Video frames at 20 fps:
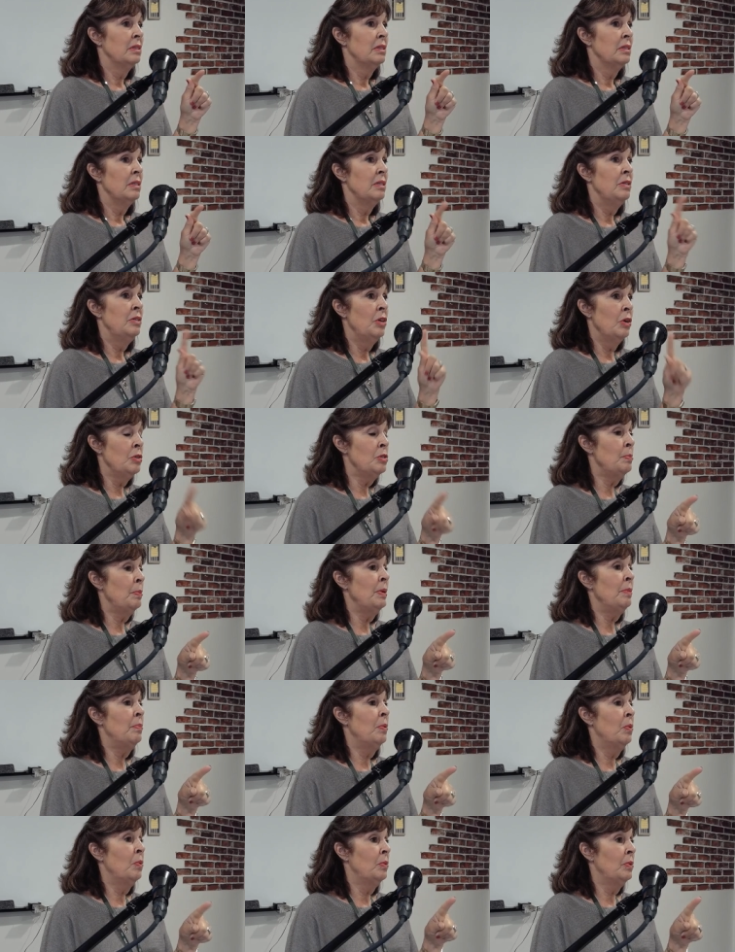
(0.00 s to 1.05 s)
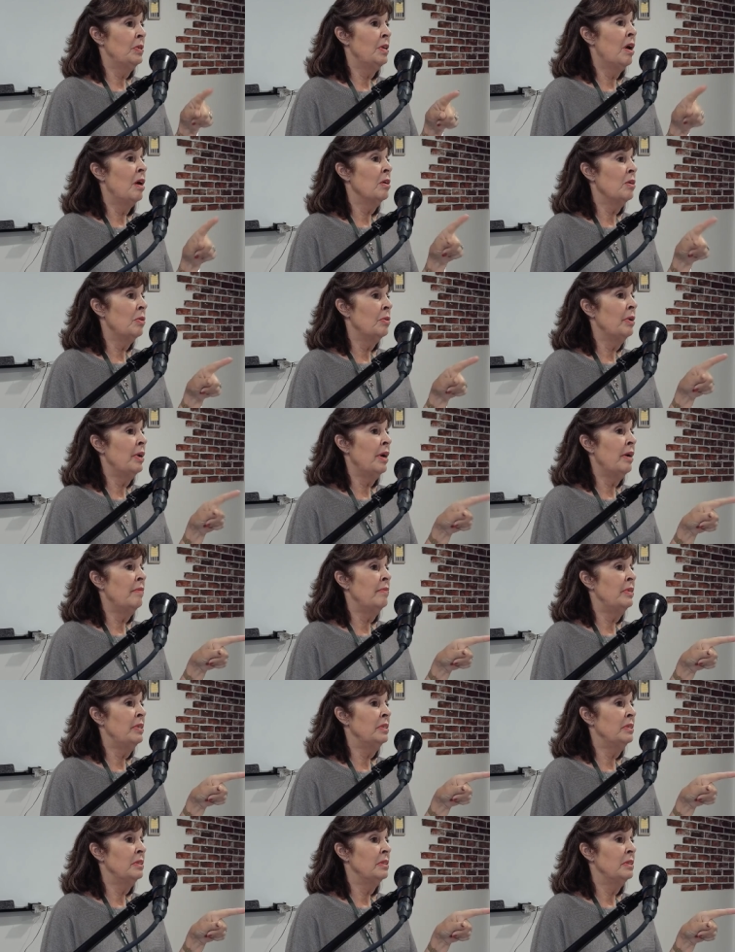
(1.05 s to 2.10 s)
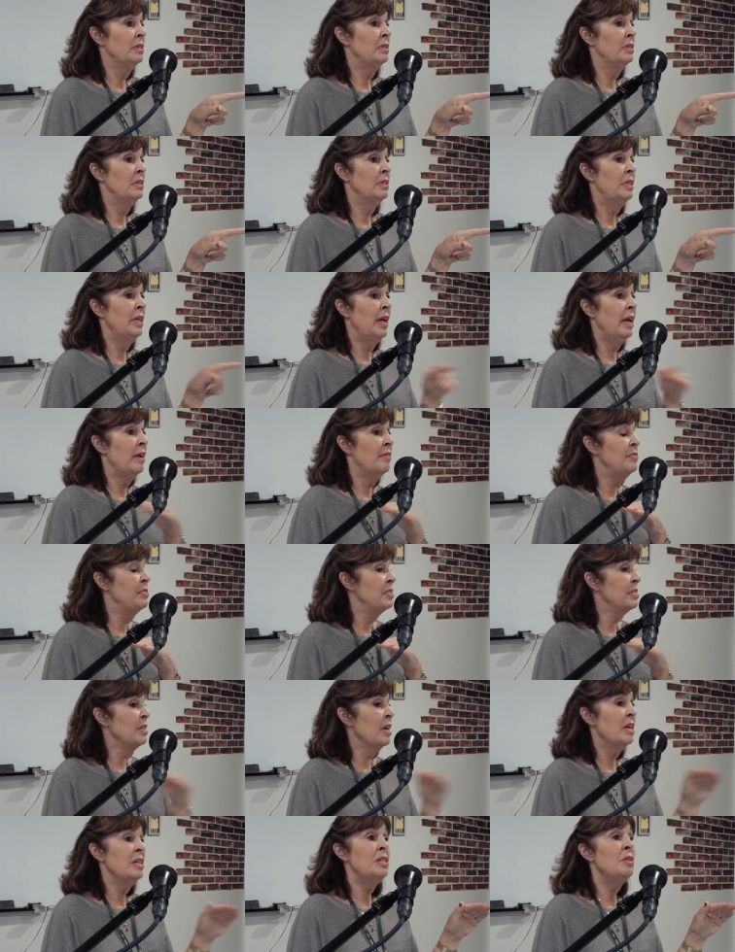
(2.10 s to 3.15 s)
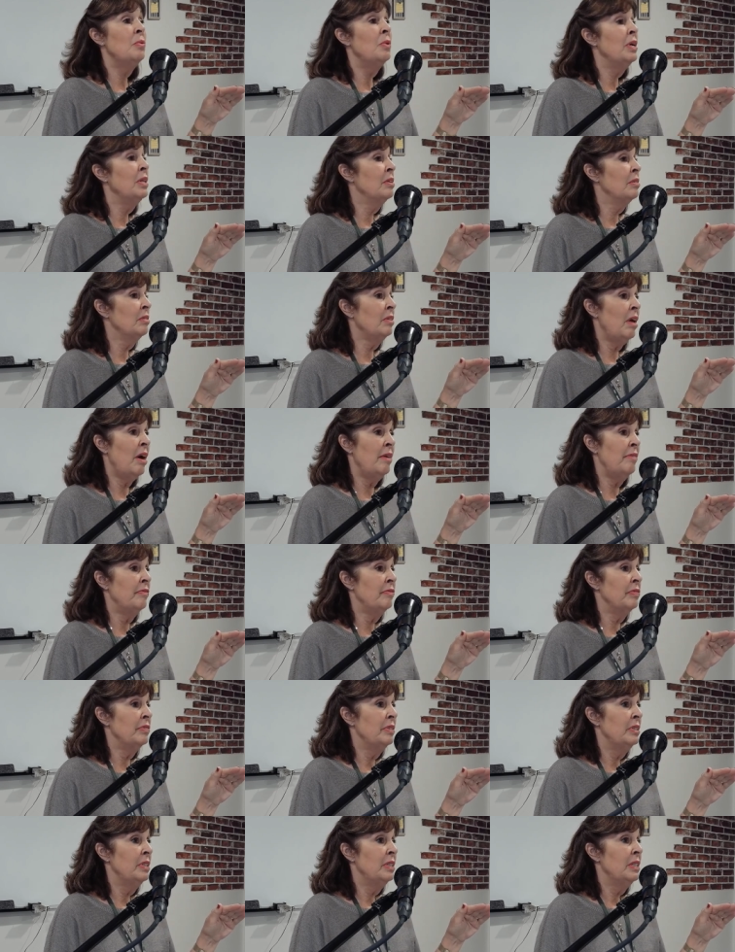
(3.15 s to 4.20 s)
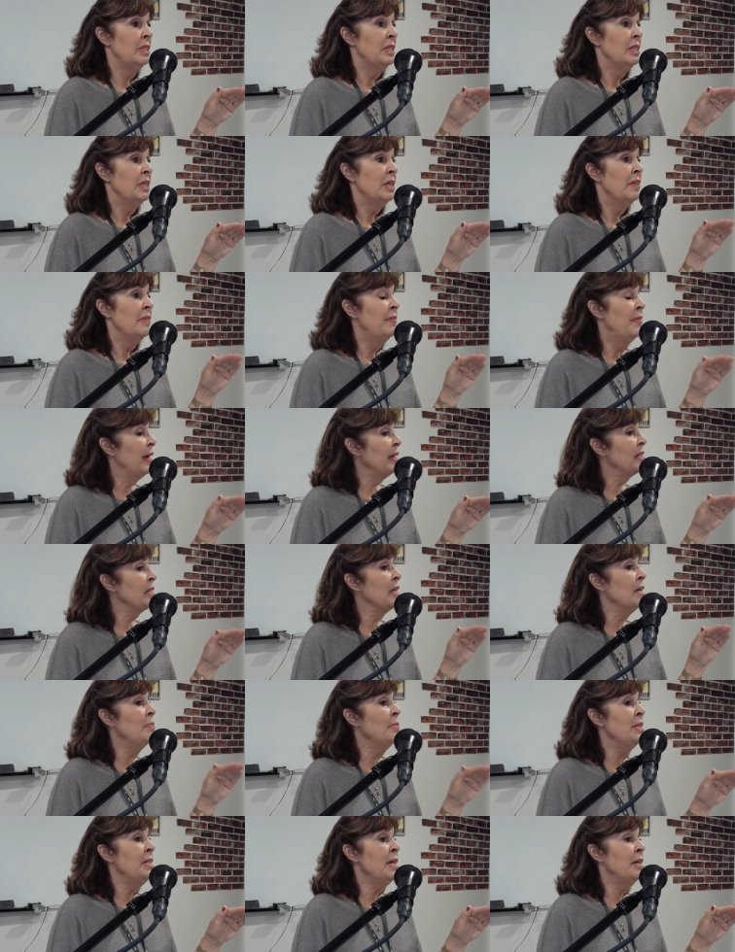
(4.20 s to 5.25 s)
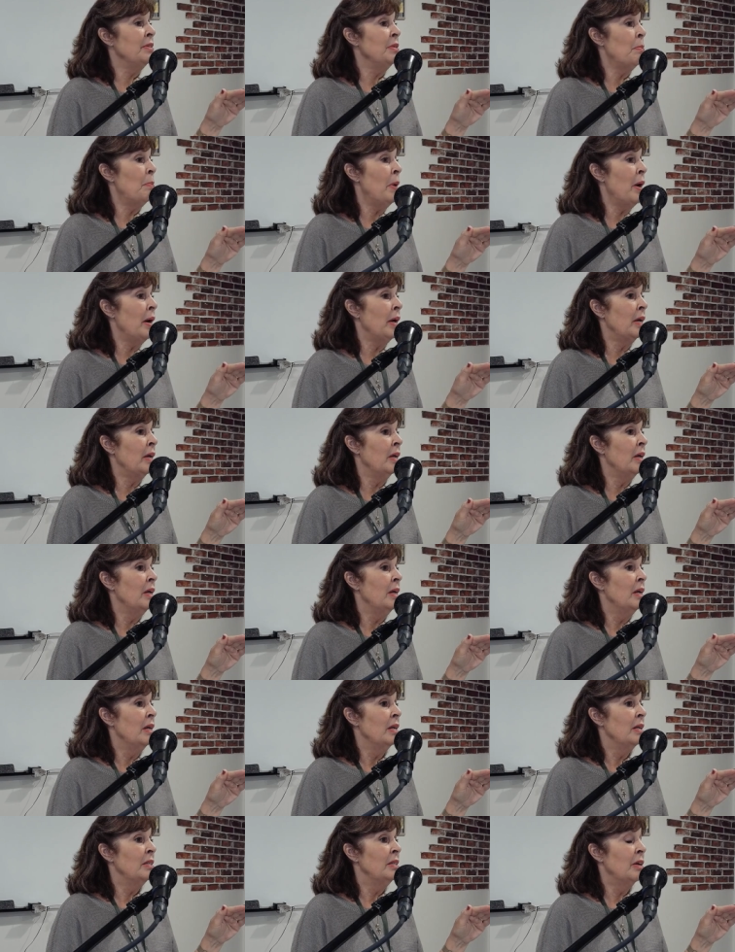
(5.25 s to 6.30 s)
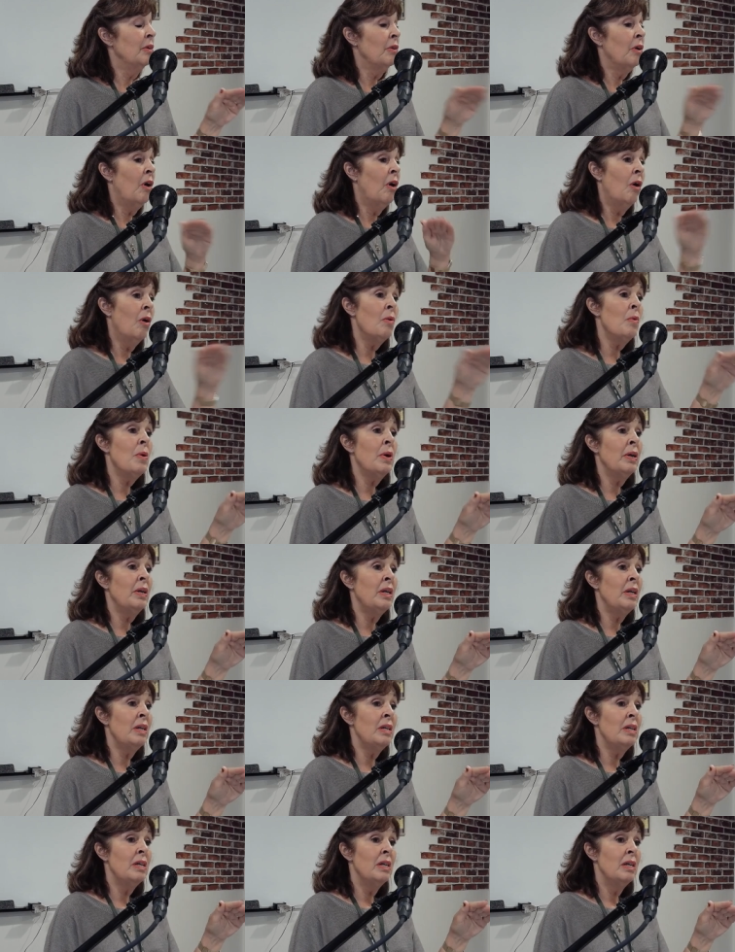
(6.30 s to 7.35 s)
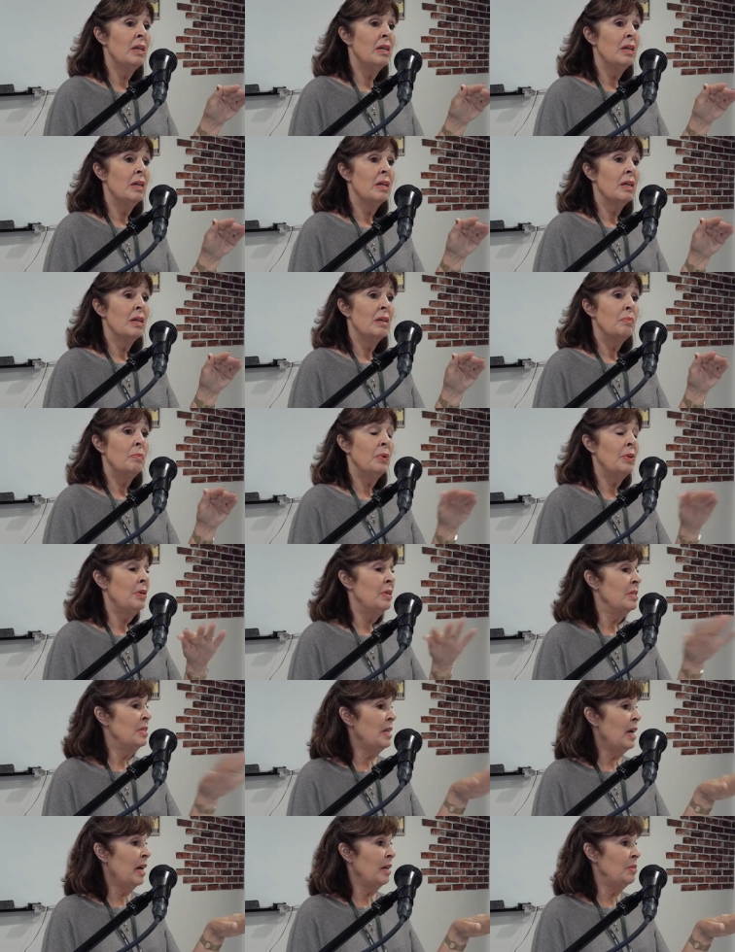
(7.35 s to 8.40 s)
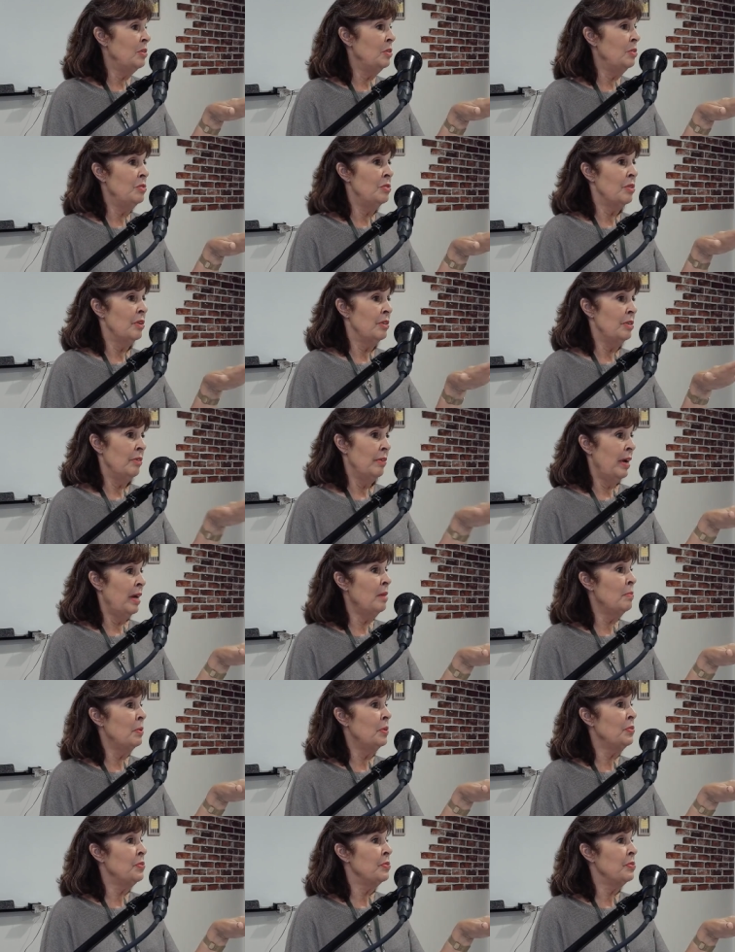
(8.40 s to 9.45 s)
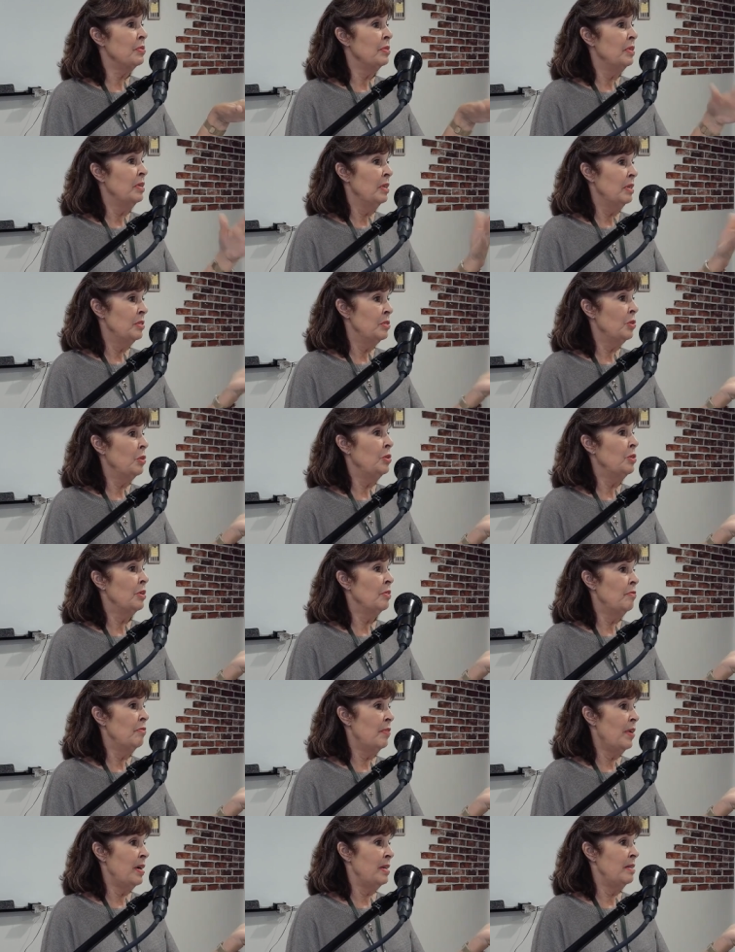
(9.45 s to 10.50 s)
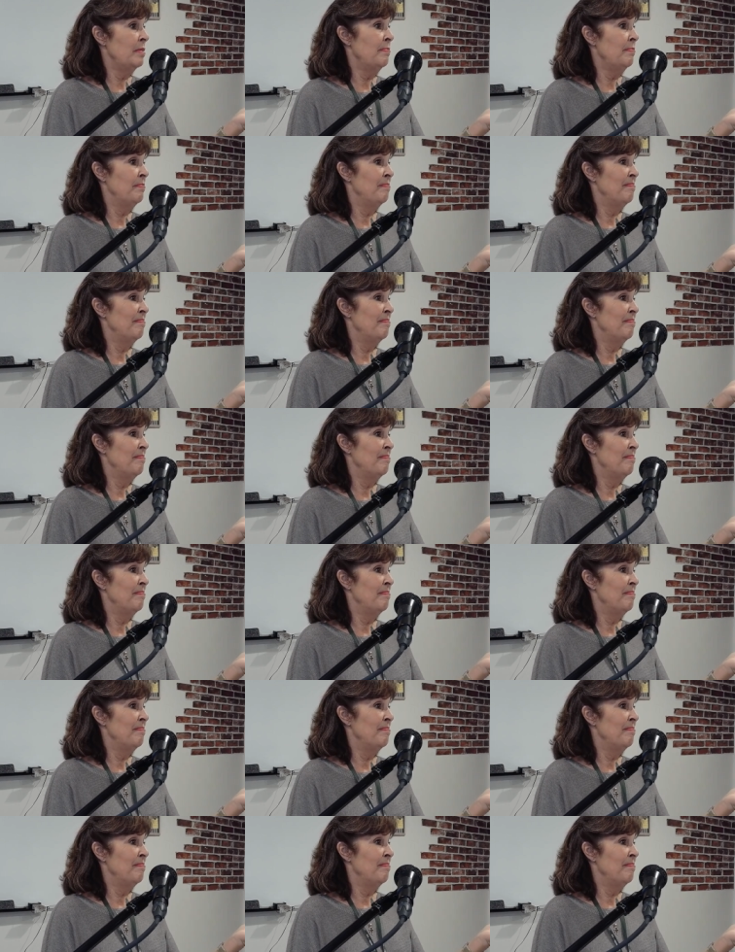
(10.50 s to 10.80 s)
Those people will not go to heaven. They have signed away their life. That's coming down the pike. They're already putting tattoos on your animals so you can find them.